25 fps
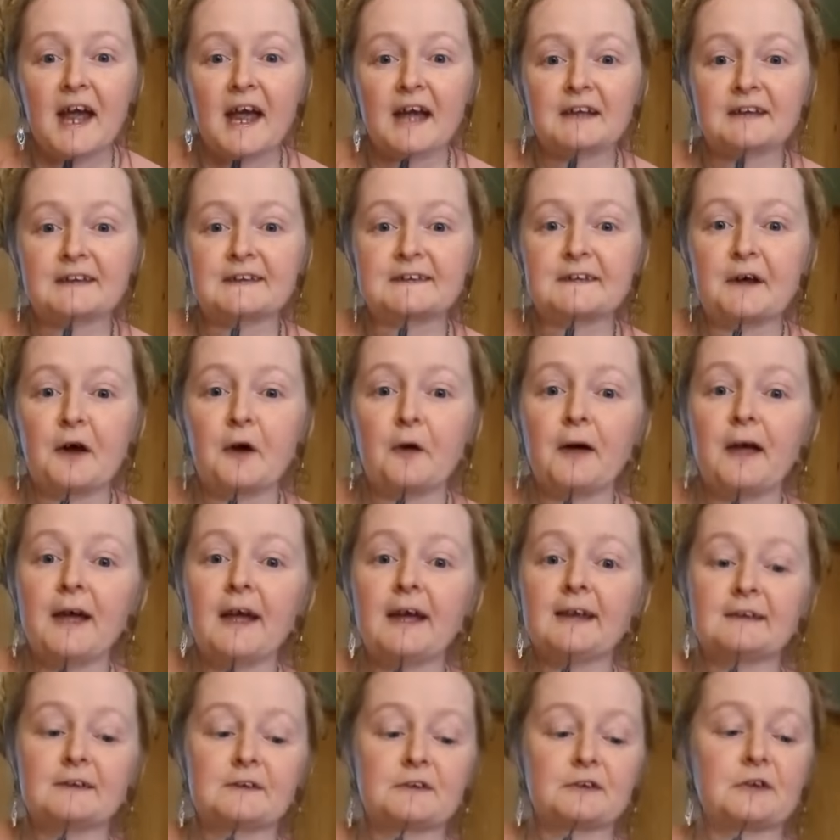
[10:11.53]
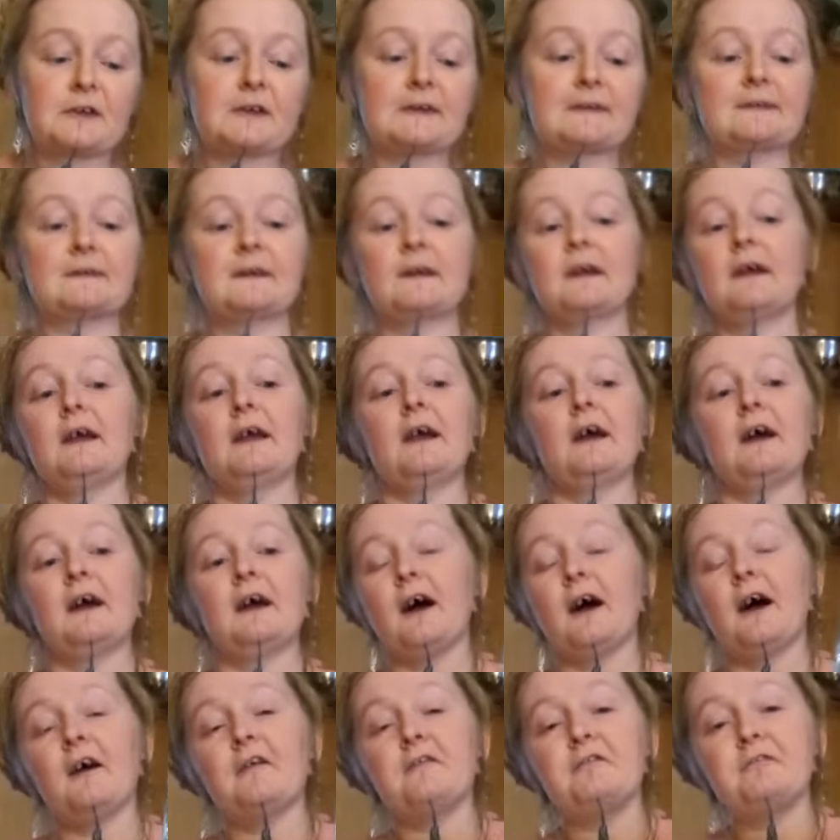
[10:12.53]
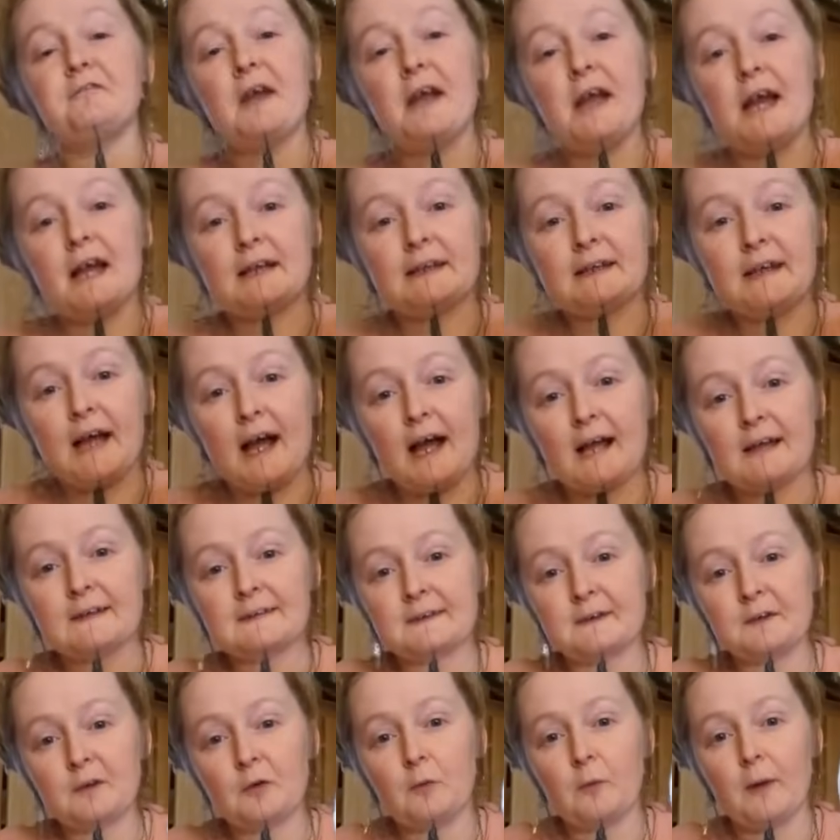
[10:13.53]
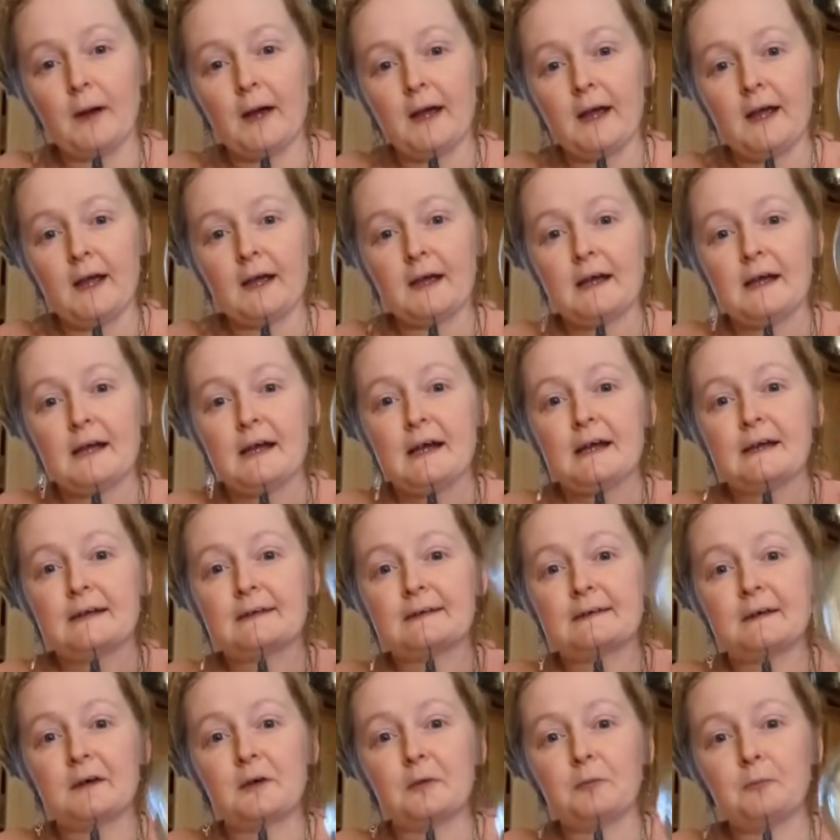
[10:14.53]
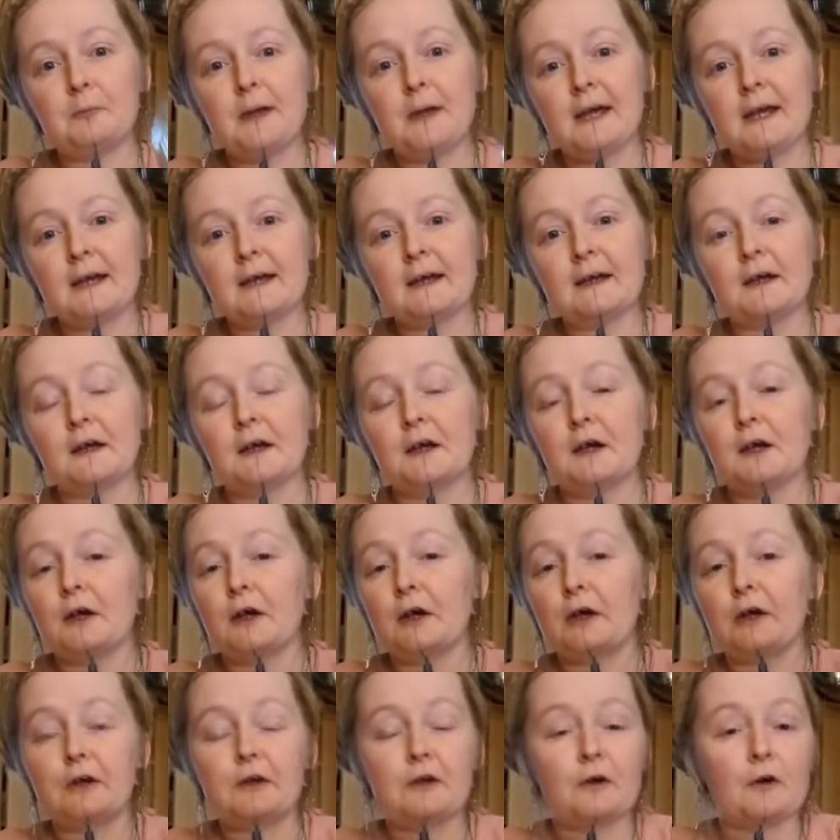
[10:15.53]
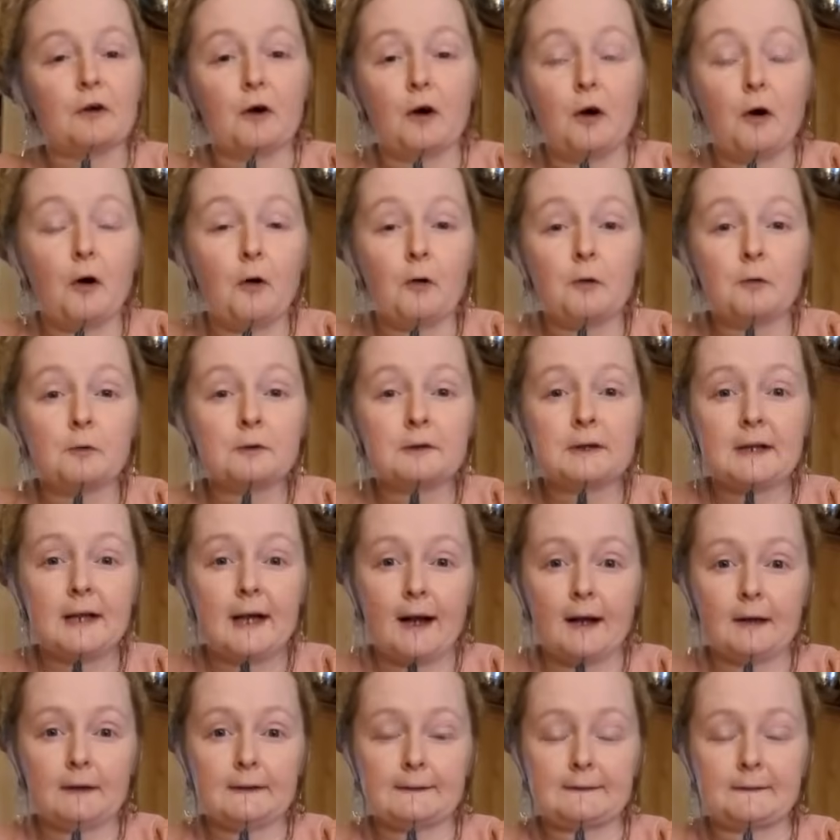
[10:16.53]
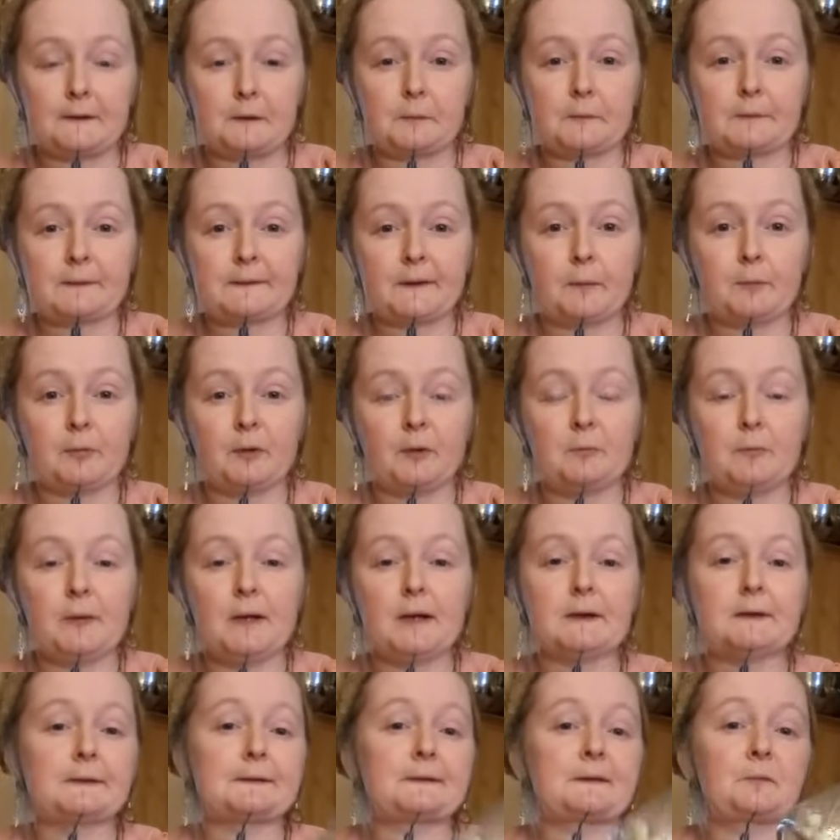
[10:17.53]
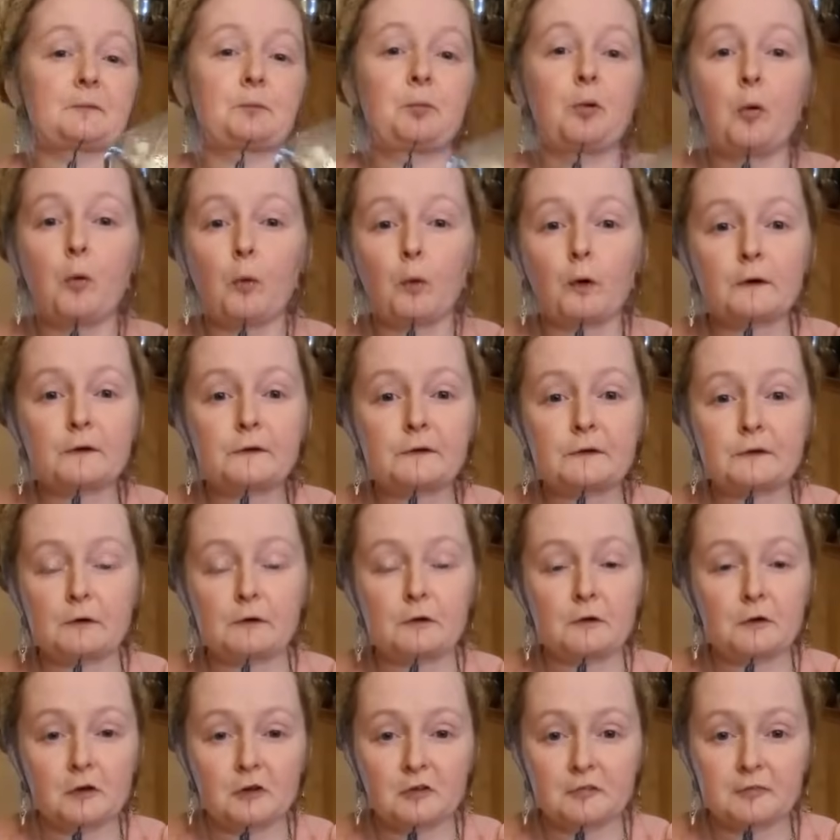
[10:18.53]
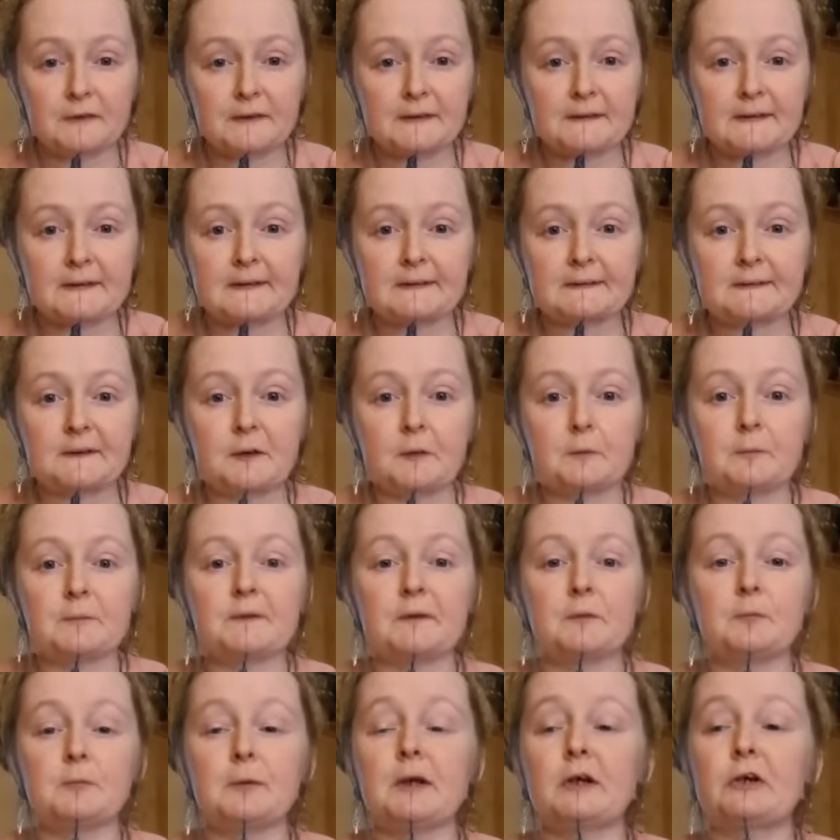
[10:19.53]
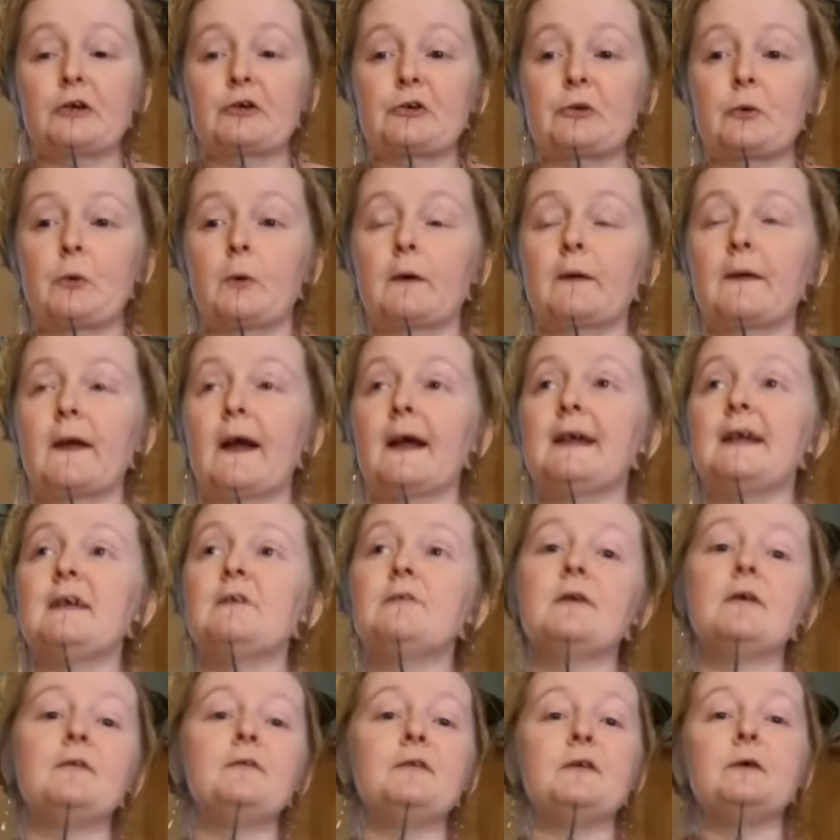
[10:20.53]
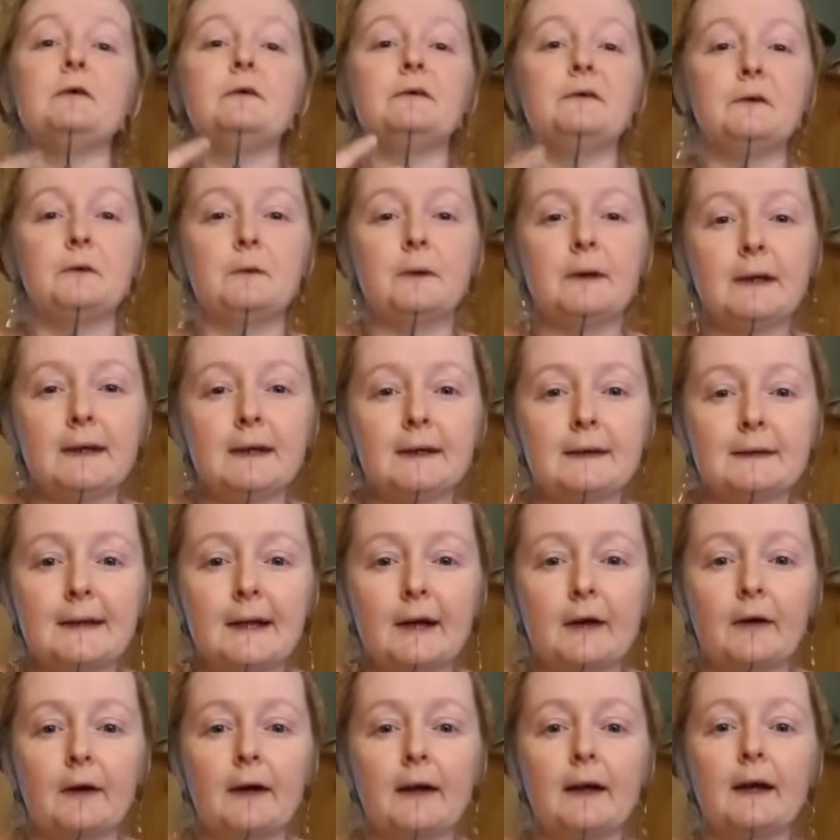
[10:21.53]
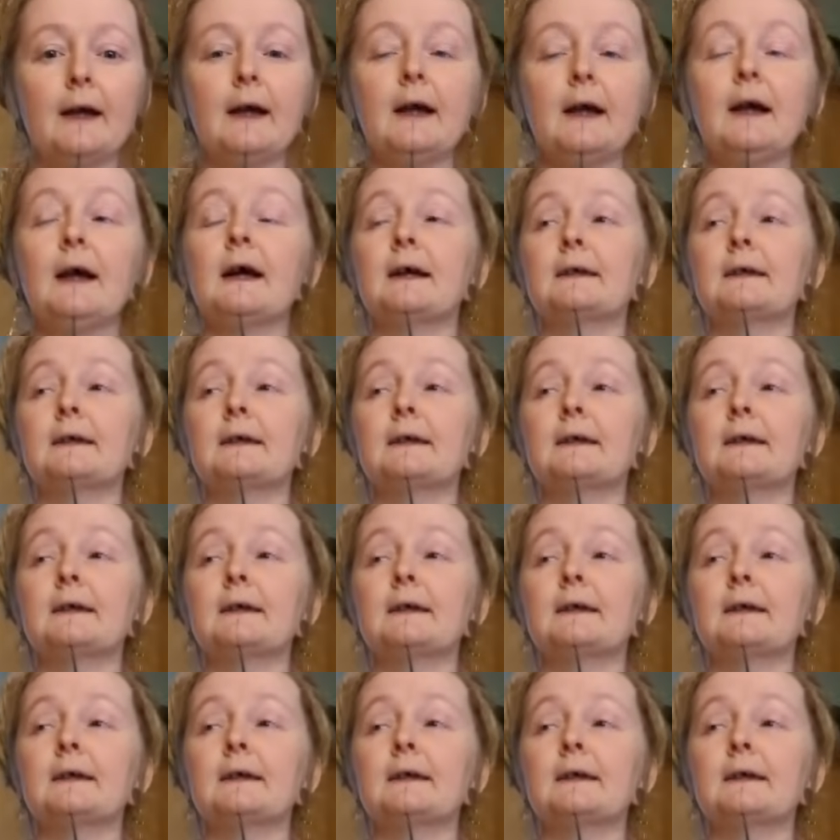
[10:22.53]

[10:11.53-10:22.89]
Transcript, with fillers: And so it's just a fantastic way to make your own calcium supplement to support your nervous system, to make sure that even if you do eat dairy,